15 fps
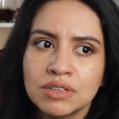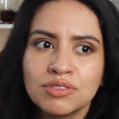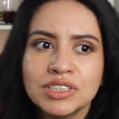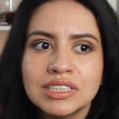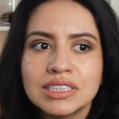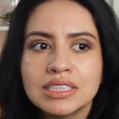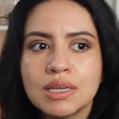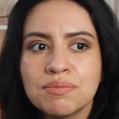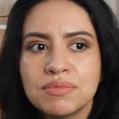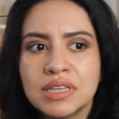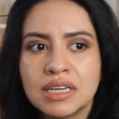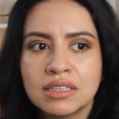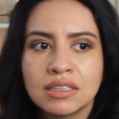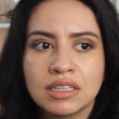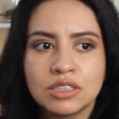if it's
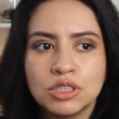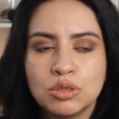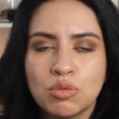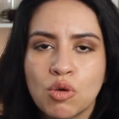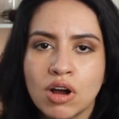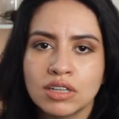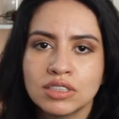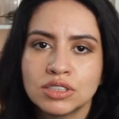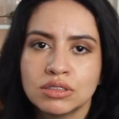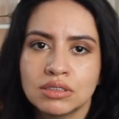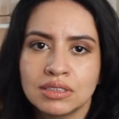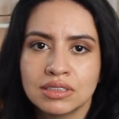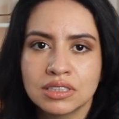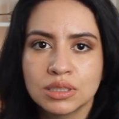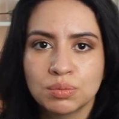something that you want to
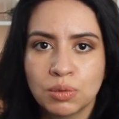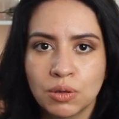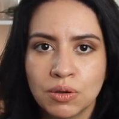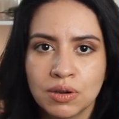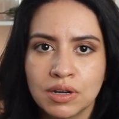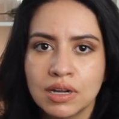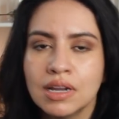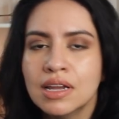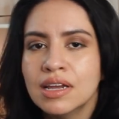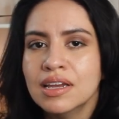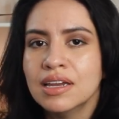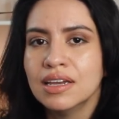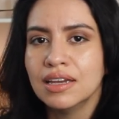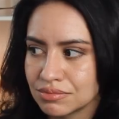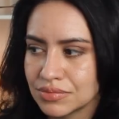explore,
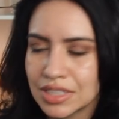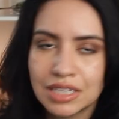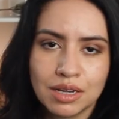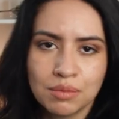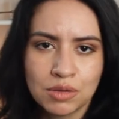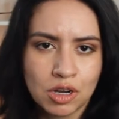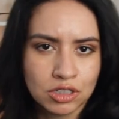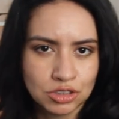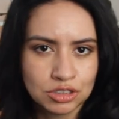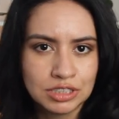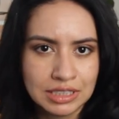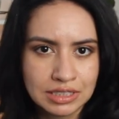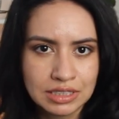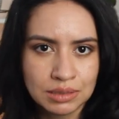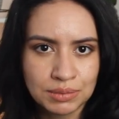like, I'm
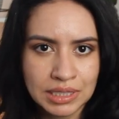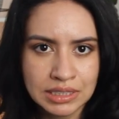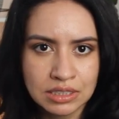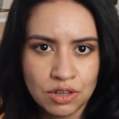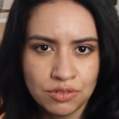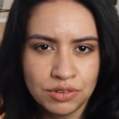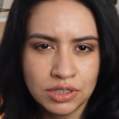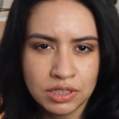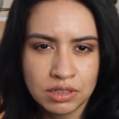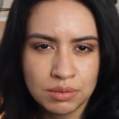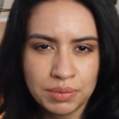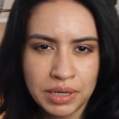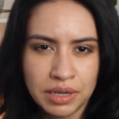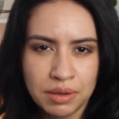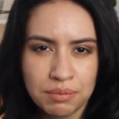contradicting myself a little
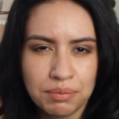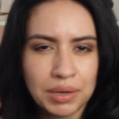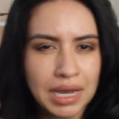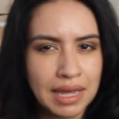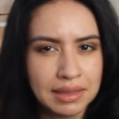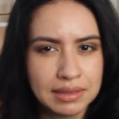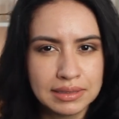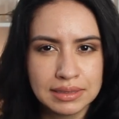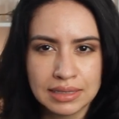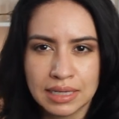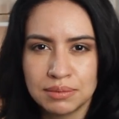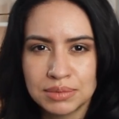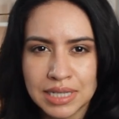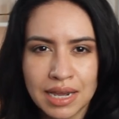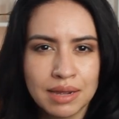bit, but at the
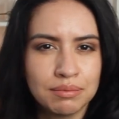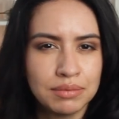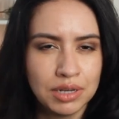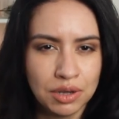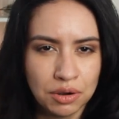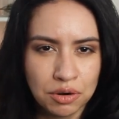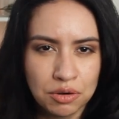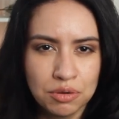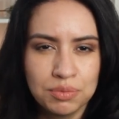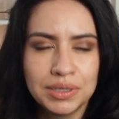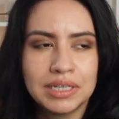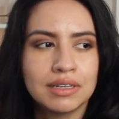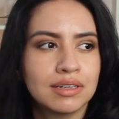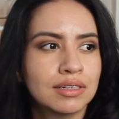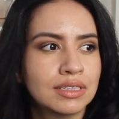same time, no,
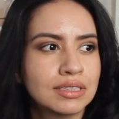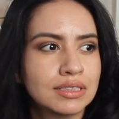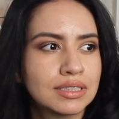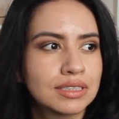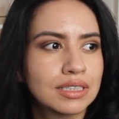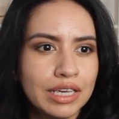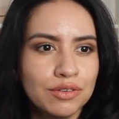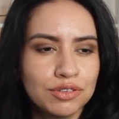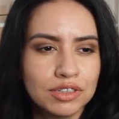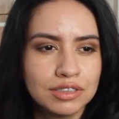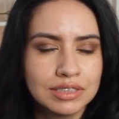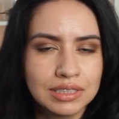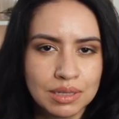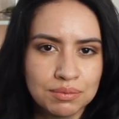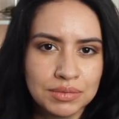because if
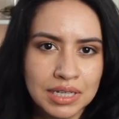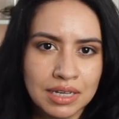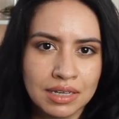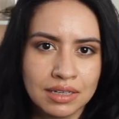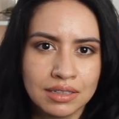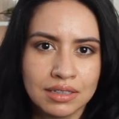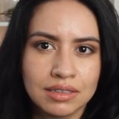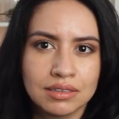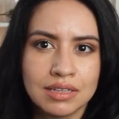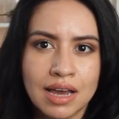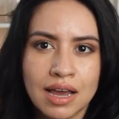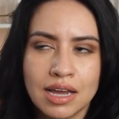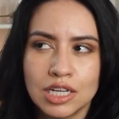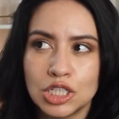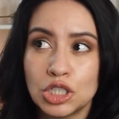there's something
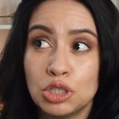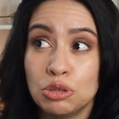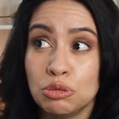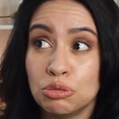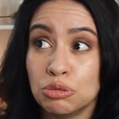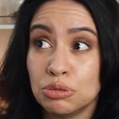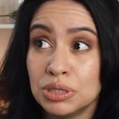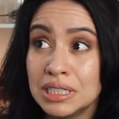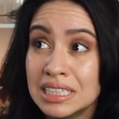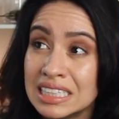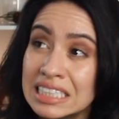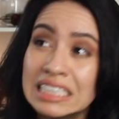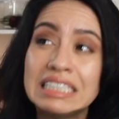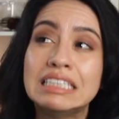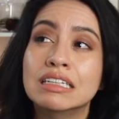that you
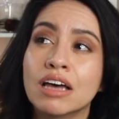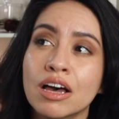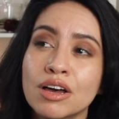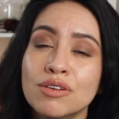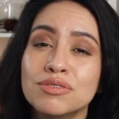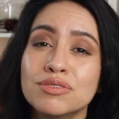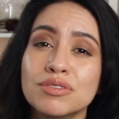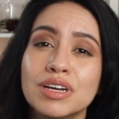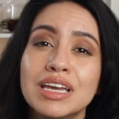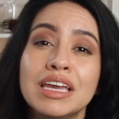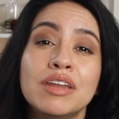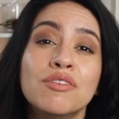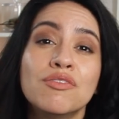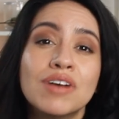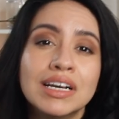really love,
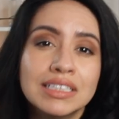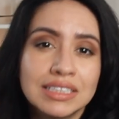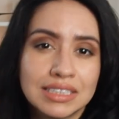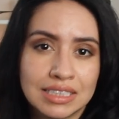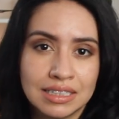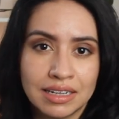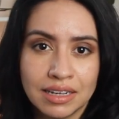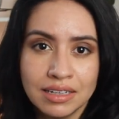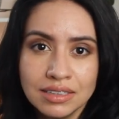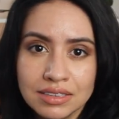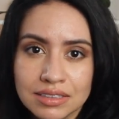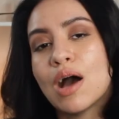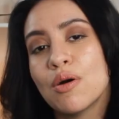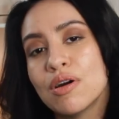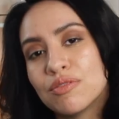invest in it.
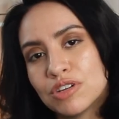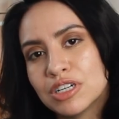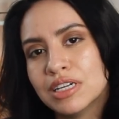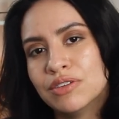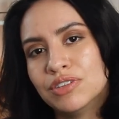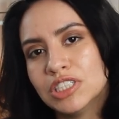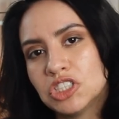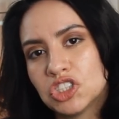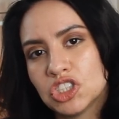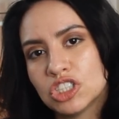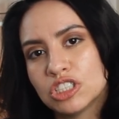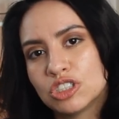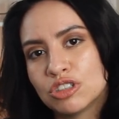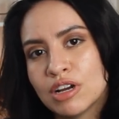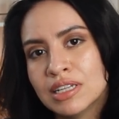However, if it's just
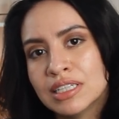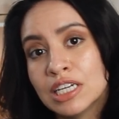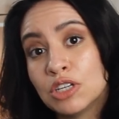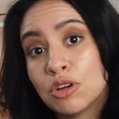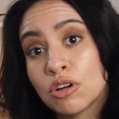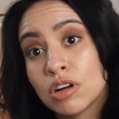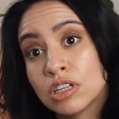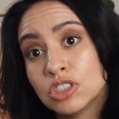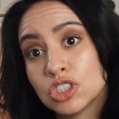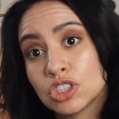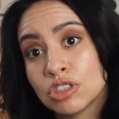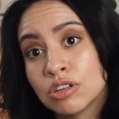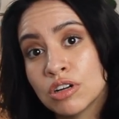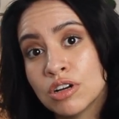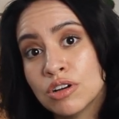a trend that you're
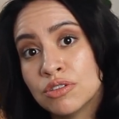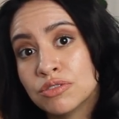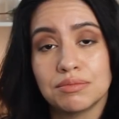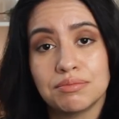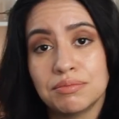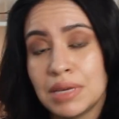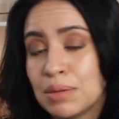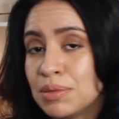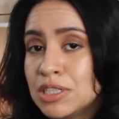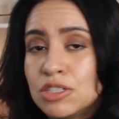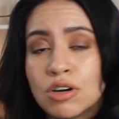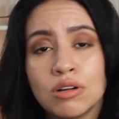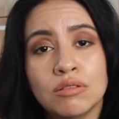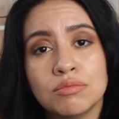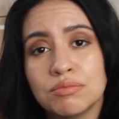unsure of, maybe
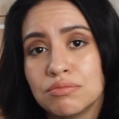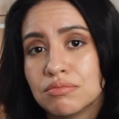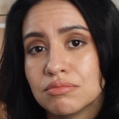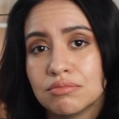don't